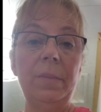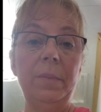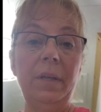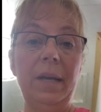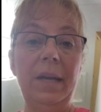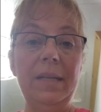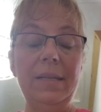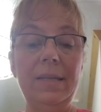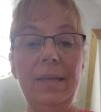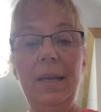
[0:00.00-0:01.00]
in
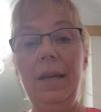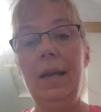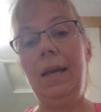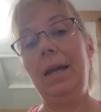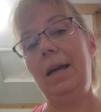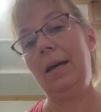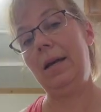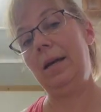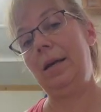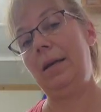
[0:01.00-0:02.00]
place
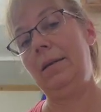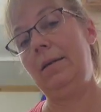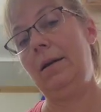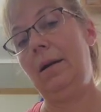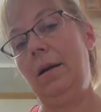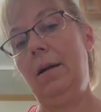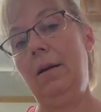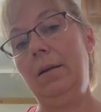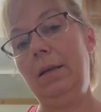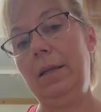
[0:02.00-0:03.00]
and
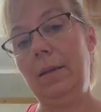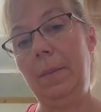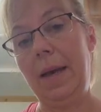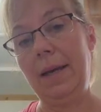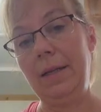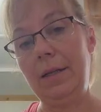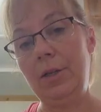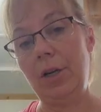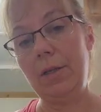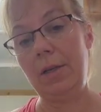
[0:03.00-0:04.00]
get the magnet
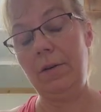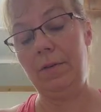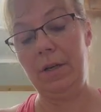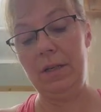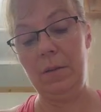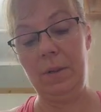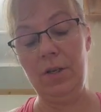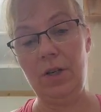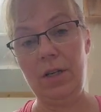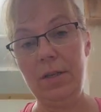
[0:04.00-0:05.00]
adjusted if it needs to be
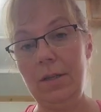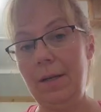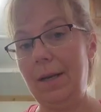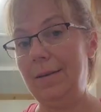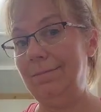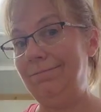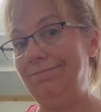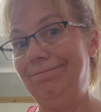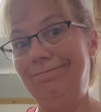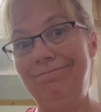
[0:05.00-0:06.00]
adjusted, and
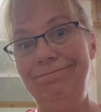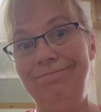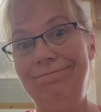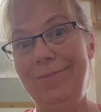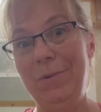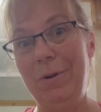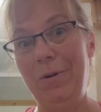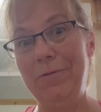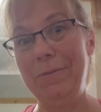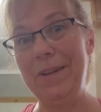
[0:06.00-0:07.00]
we'll
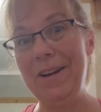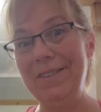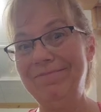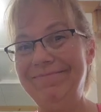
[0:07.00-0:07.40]
go from there.